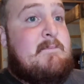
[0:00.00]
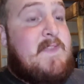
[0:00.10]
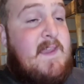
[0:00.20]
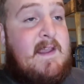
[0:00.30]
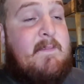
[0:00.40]

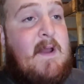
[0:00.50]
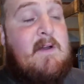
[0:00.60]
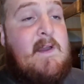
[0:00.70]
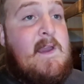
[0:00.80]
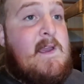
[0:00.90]
Thinking
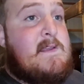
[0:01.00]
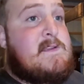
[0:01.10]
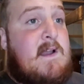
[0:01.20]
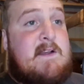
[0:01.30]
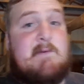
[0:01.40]
about
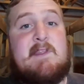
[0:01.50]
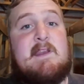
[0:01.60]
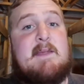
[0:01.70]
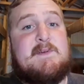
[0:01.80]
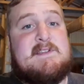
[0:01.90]
talking to one of the
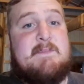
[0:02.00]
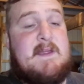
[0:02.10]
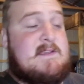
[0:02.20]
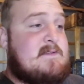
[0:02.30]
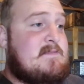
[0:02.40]
neighbors to
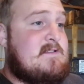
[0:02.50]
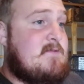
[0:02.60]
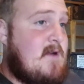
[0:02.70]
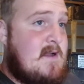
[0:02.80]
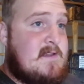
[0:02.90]
bale some straw